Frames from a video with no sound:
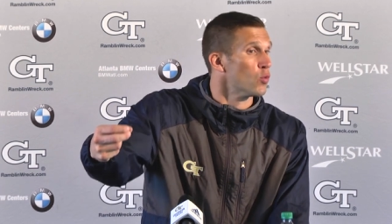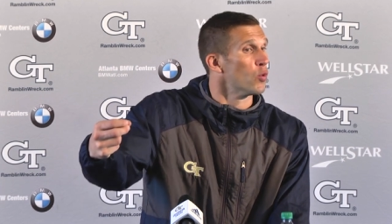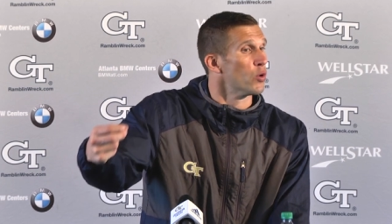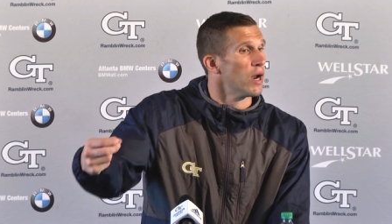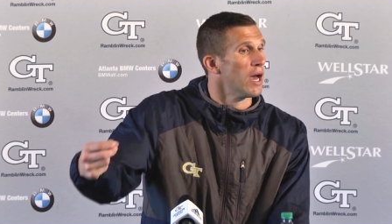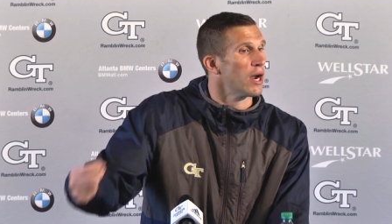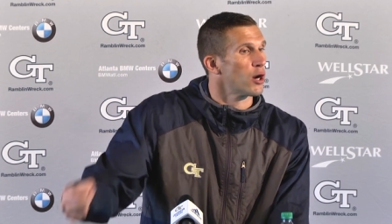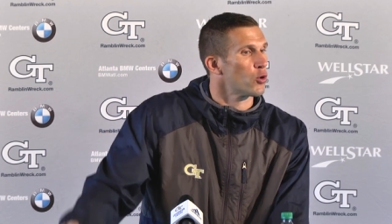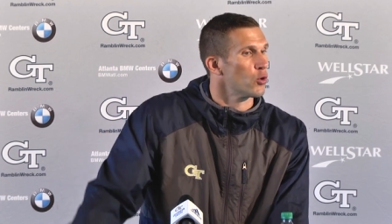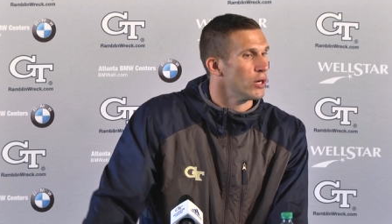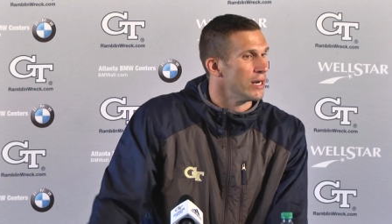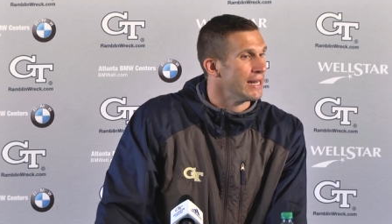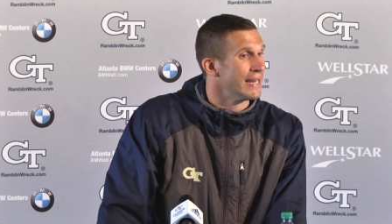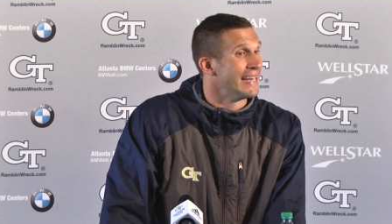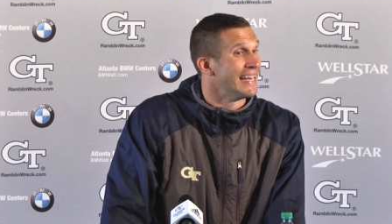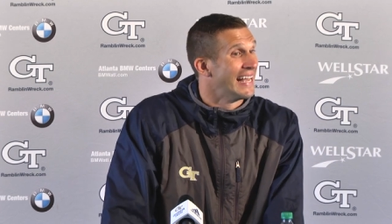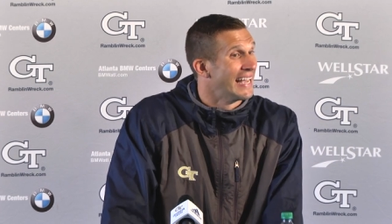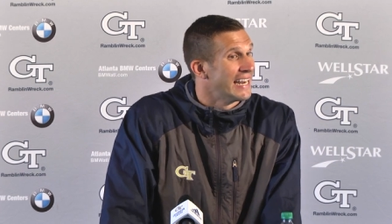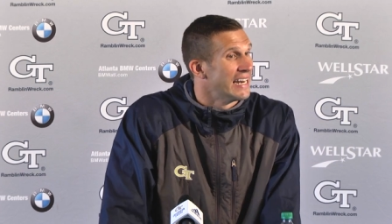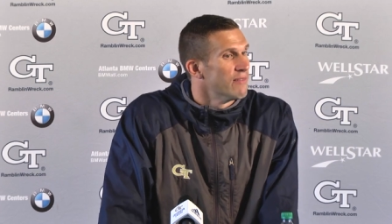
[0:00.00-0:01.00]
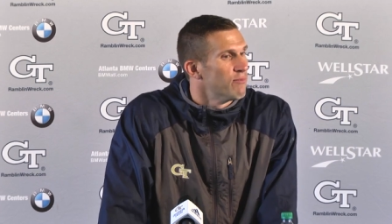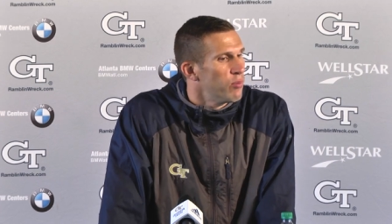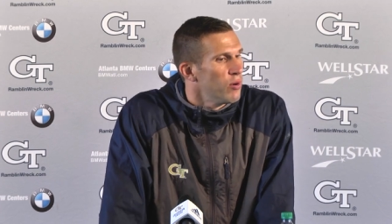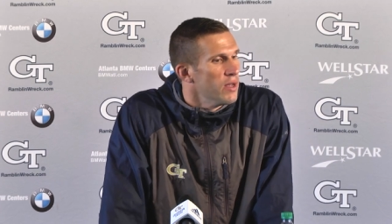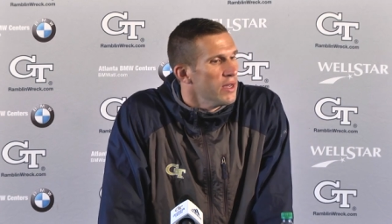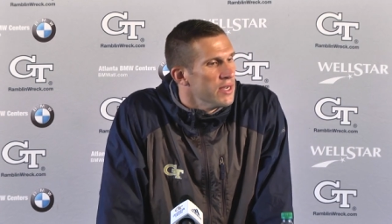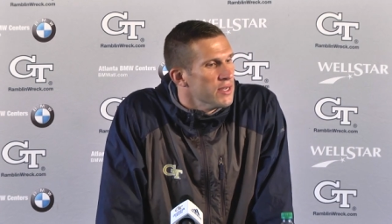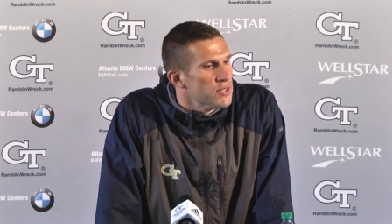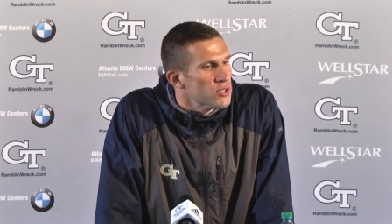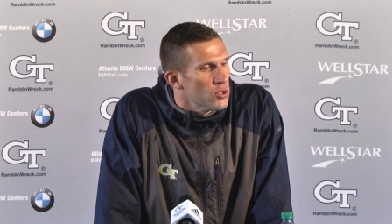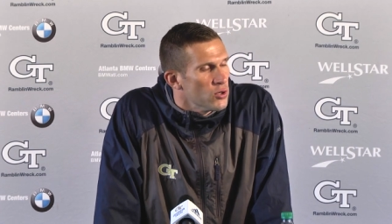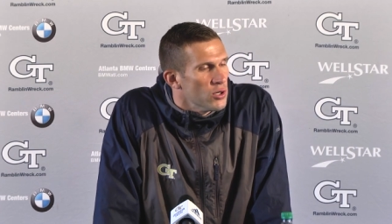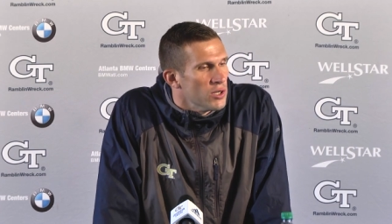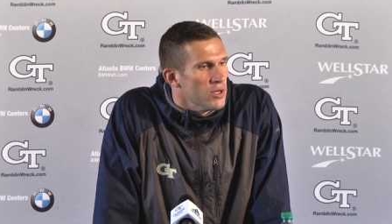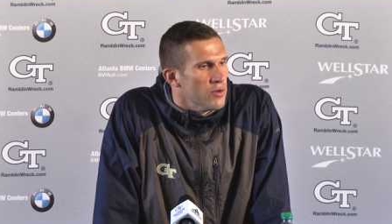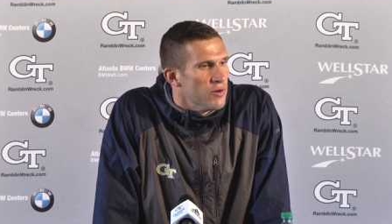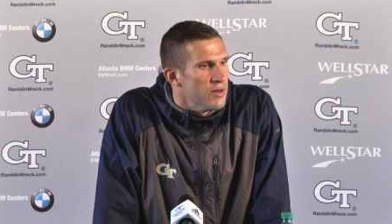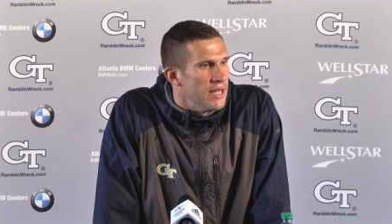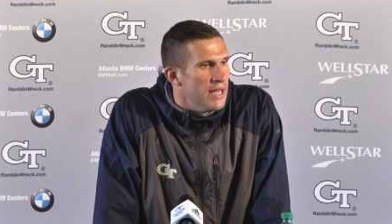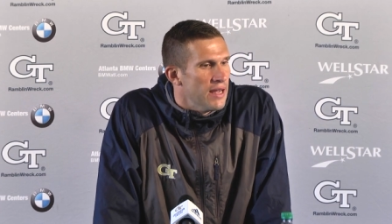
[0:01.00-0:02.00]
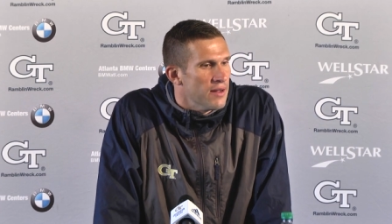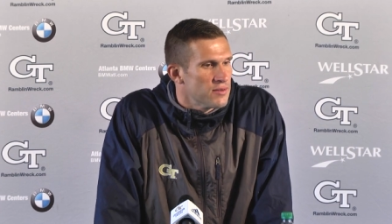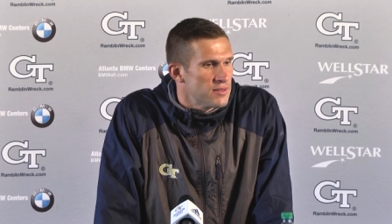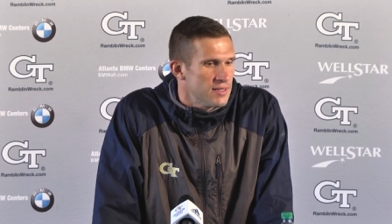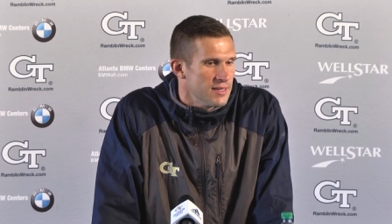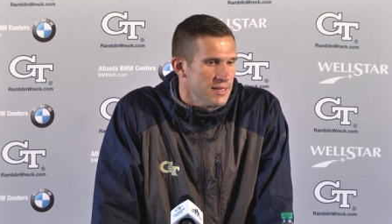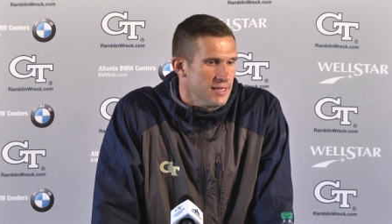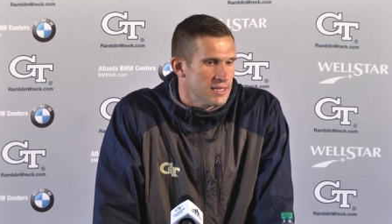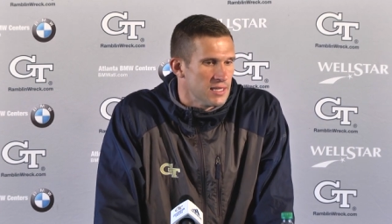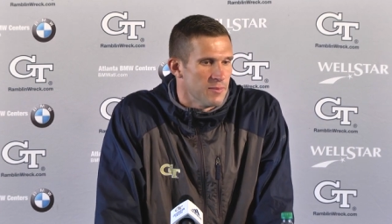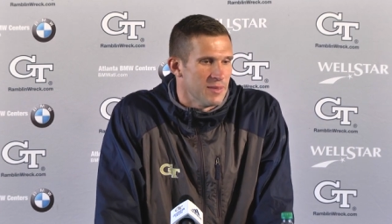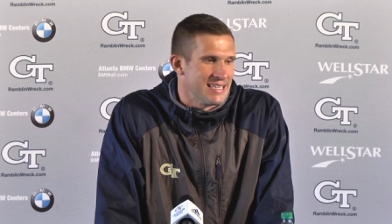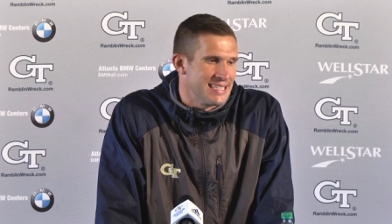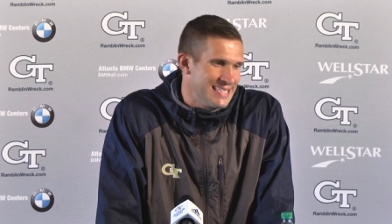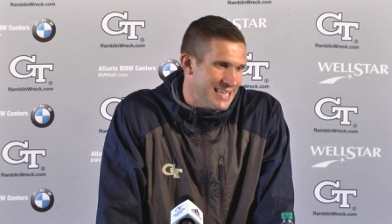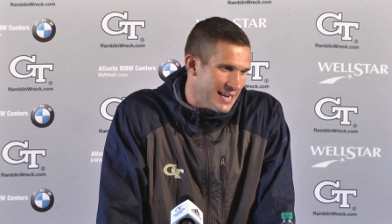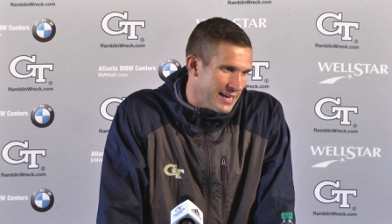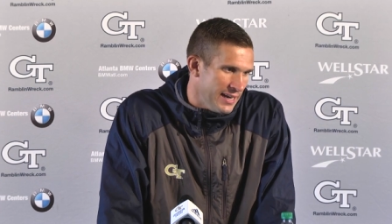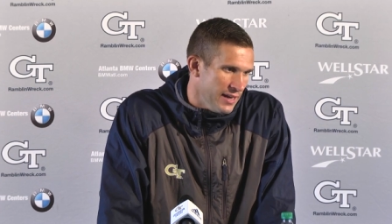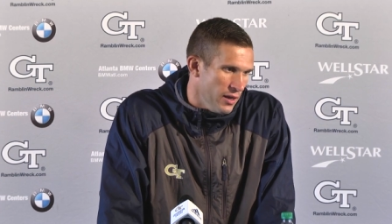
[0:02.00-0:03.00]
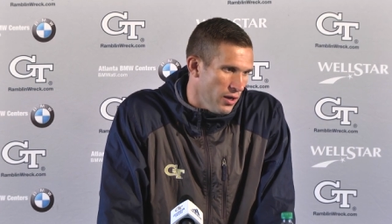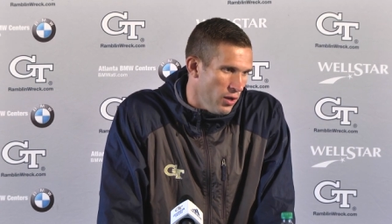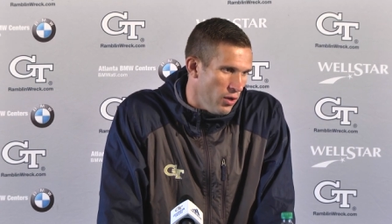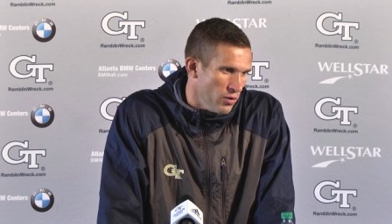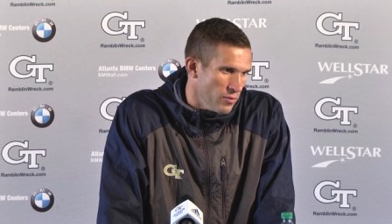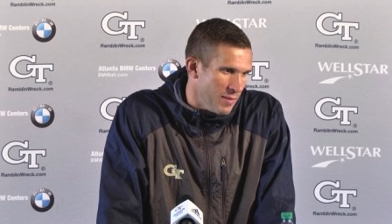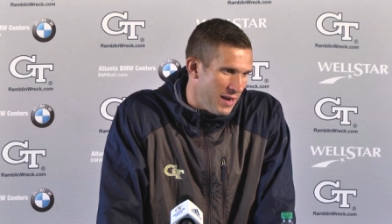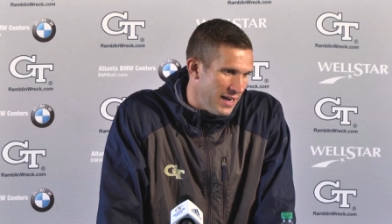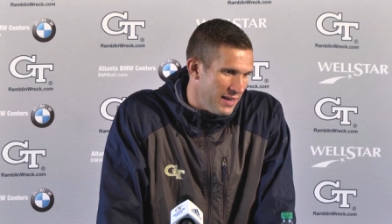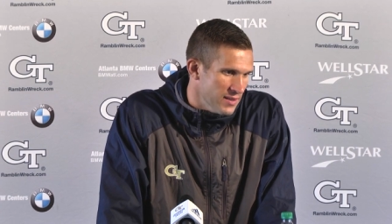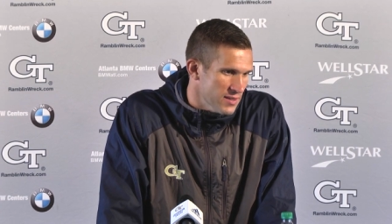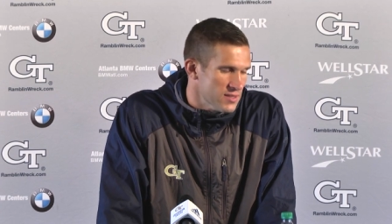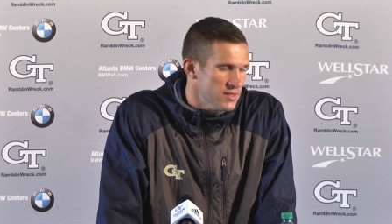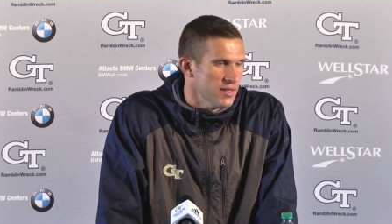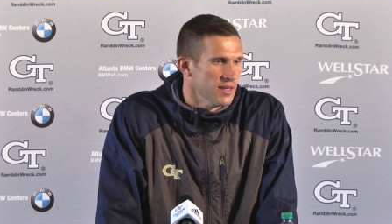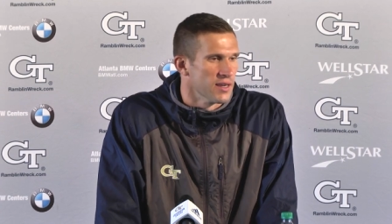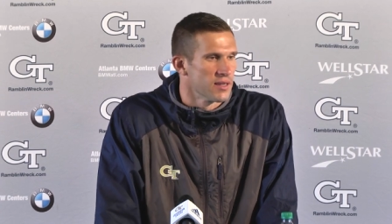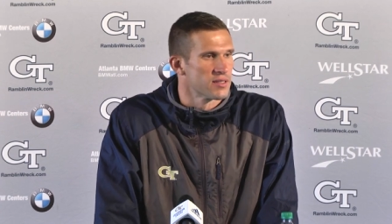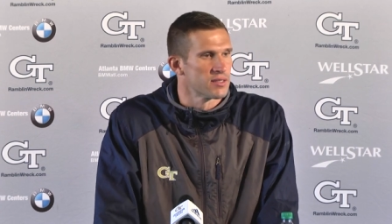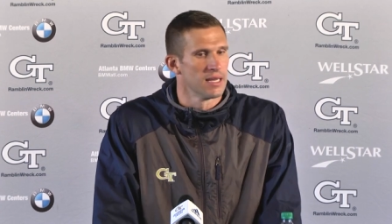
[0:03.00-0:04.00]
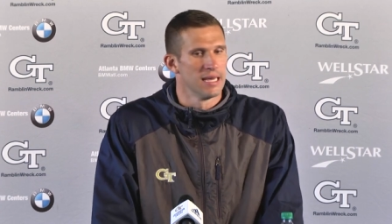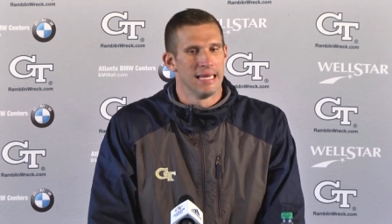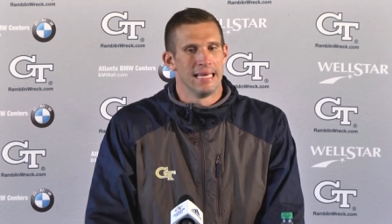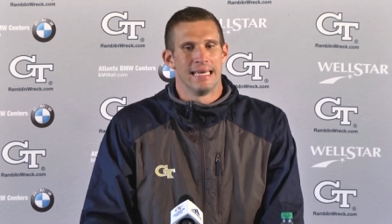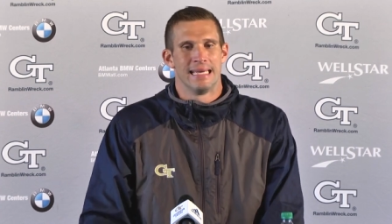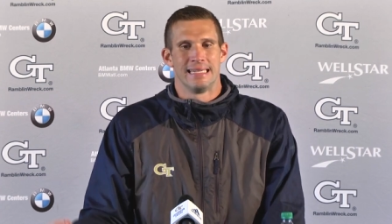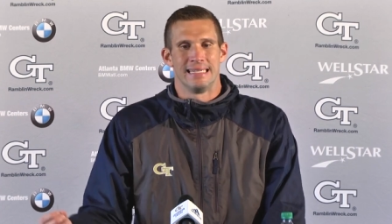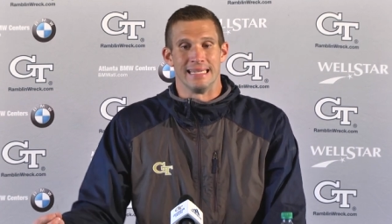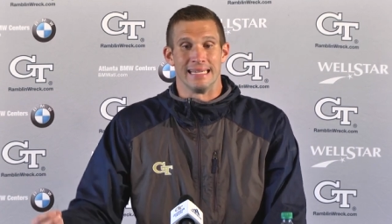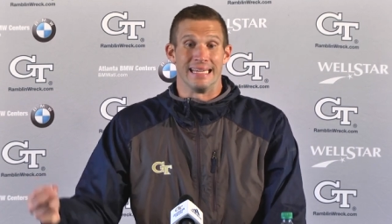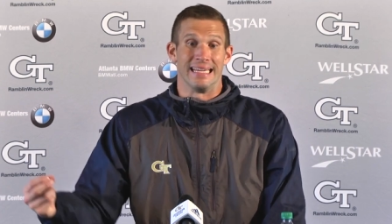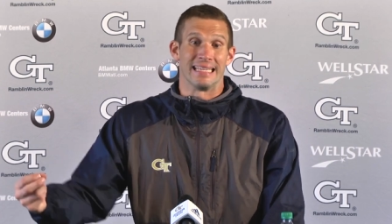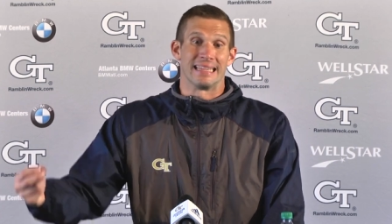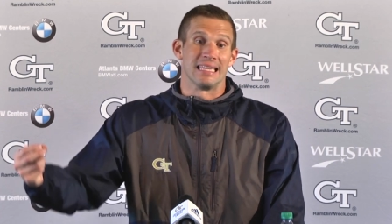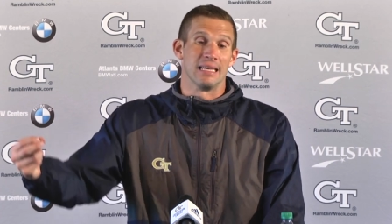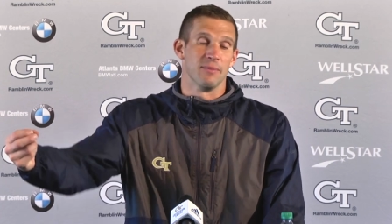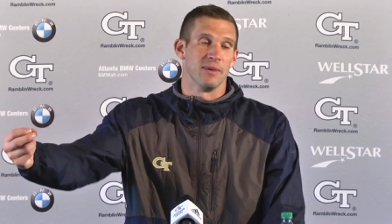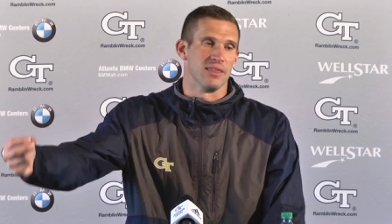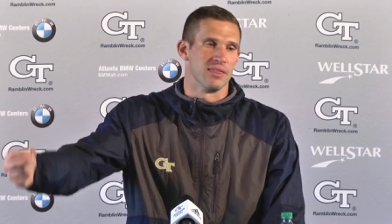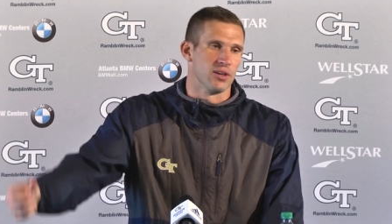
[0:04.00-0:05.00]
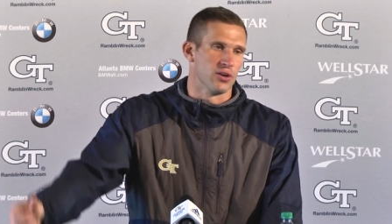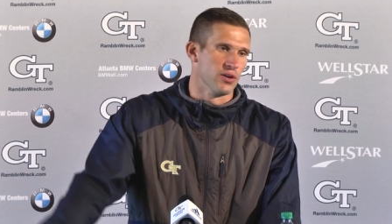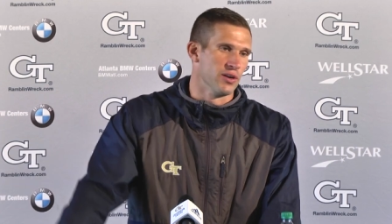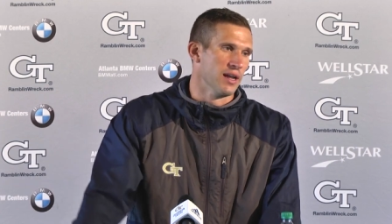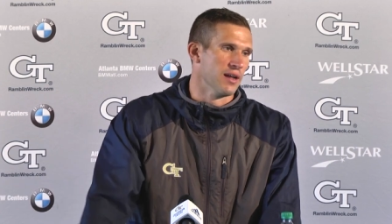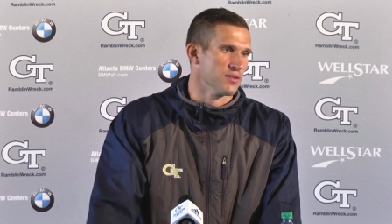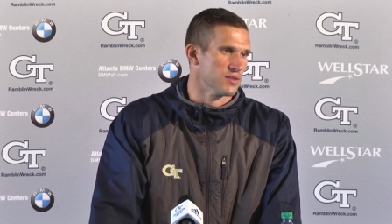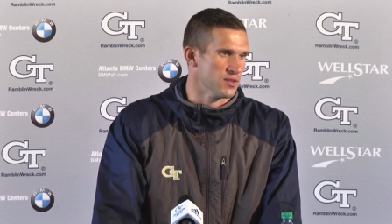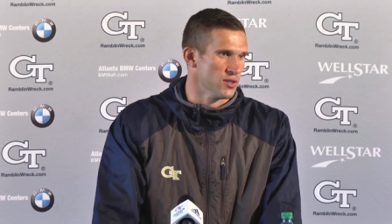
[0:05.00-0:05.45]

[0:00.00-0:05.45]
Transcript: we're not creating negative plays early on downs to get them in second and long behind the sticks, to get them in third down